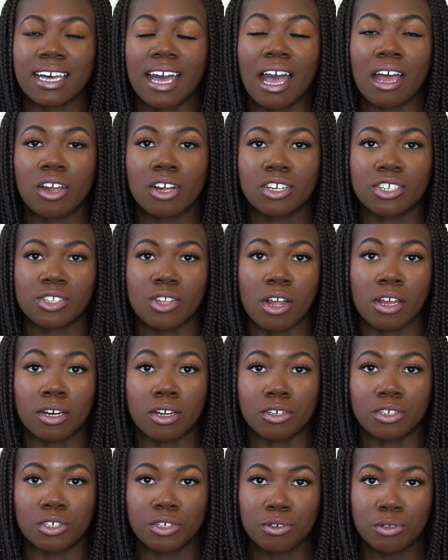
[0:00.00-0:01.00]
got her start
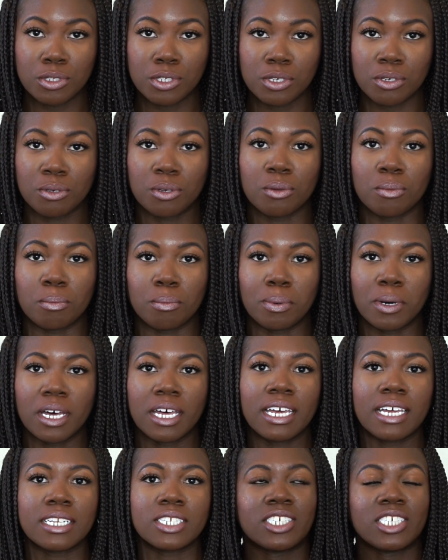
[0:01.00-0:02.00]
on YouTube
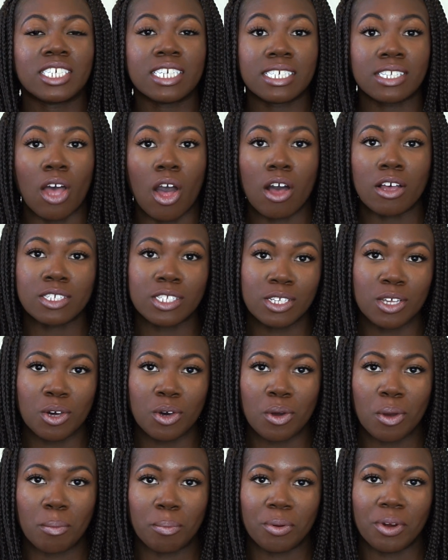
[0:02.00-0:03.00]
but she's
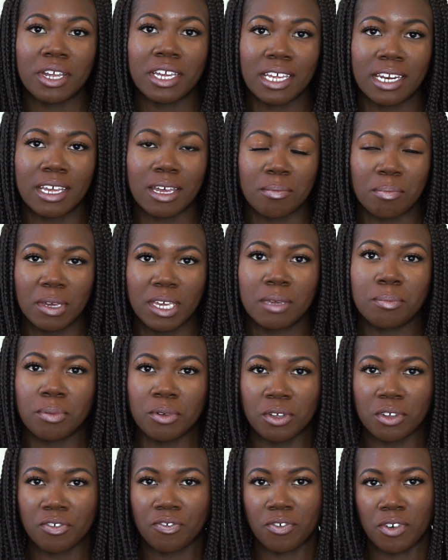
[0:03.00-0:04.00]
also bringing up
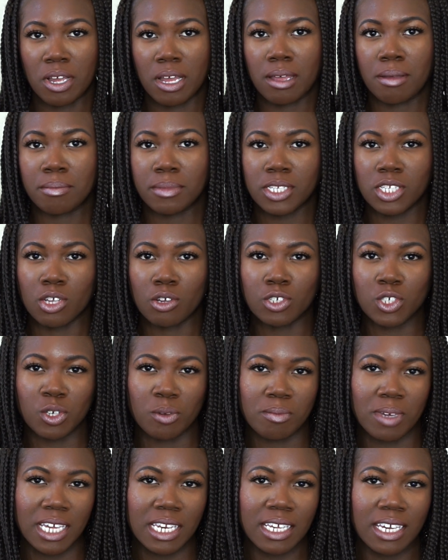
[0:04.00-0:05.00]
people from social
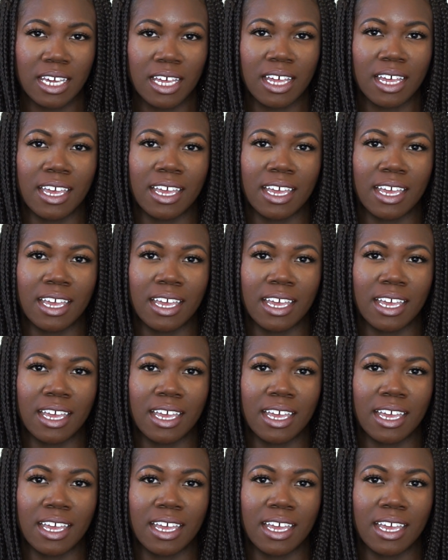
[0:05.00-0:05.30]
media